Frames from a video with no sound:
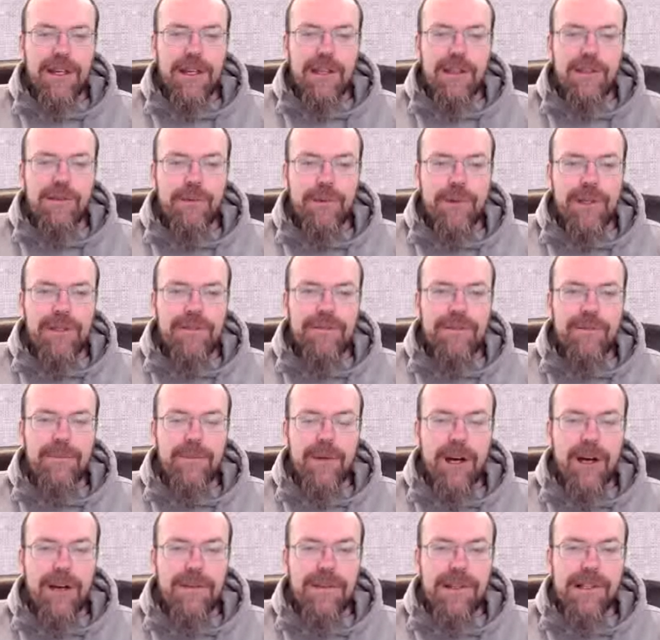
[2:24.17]
Three of them
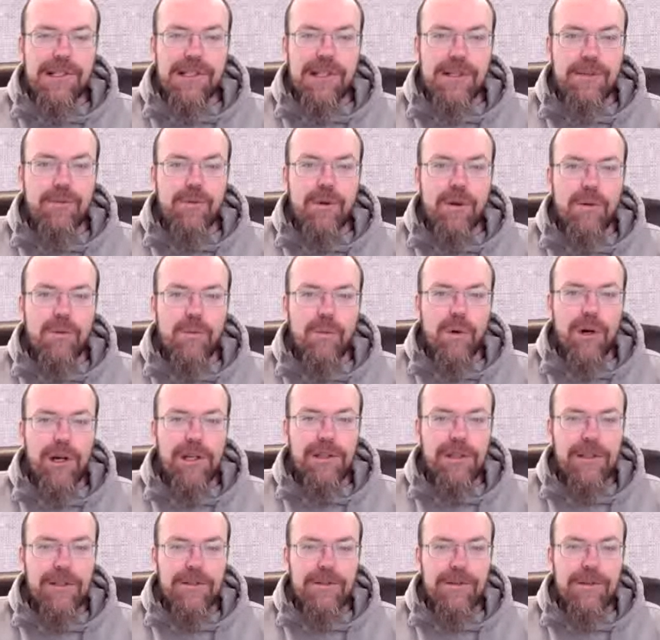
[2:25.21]
obviously won't want
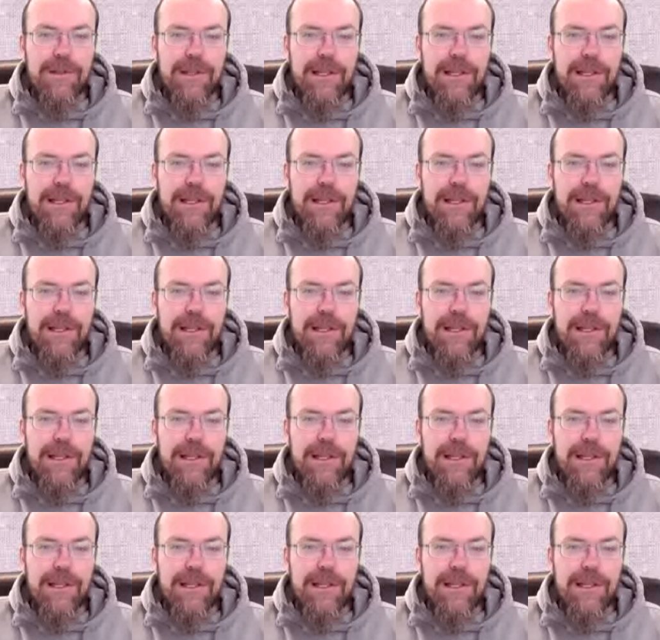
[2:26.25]
to do